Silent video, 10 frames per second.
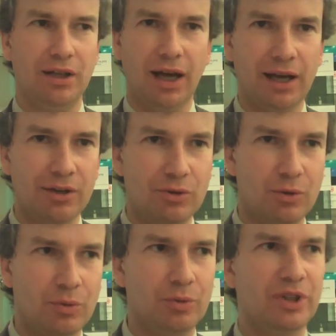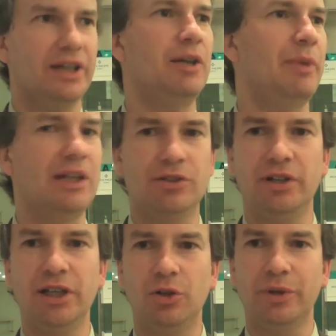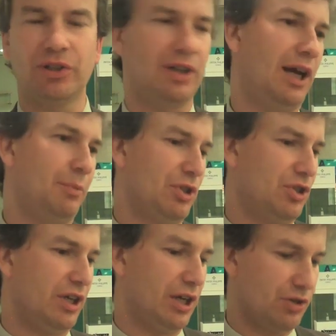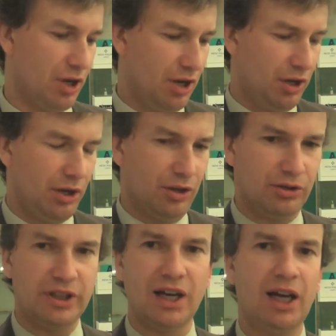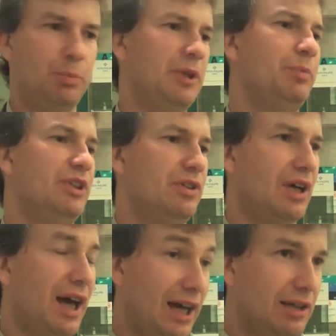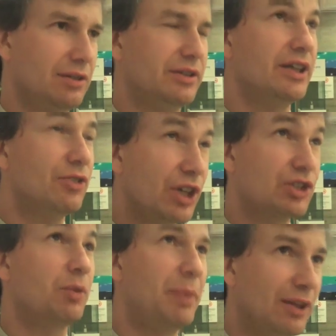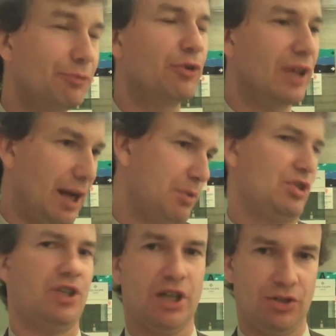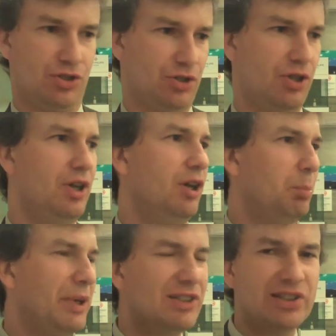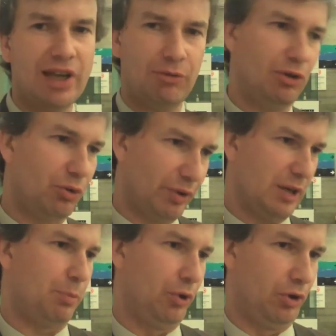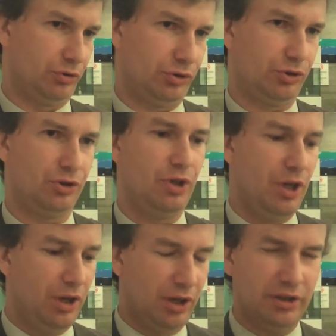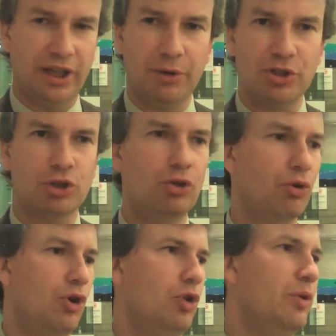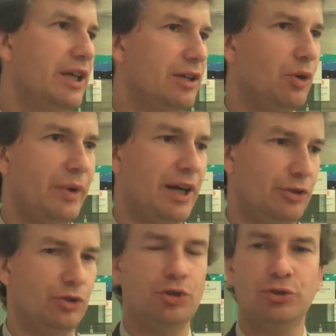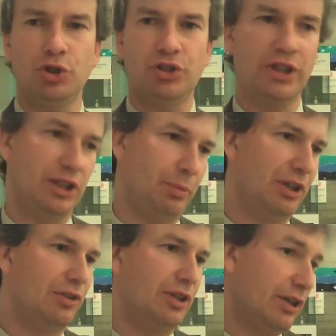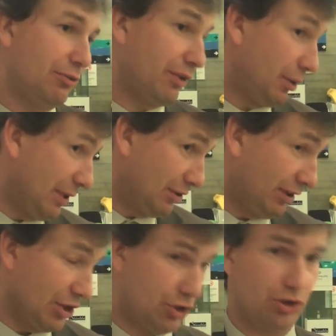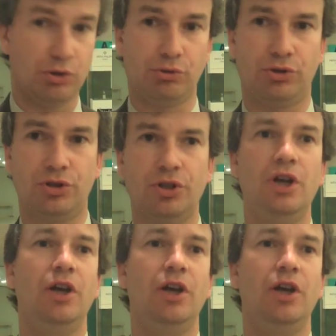I will again make the link with the climate change. The IPCC, the International Panel for Climate Change, made several reports. There is growing awareness of sustainability and environmental issues.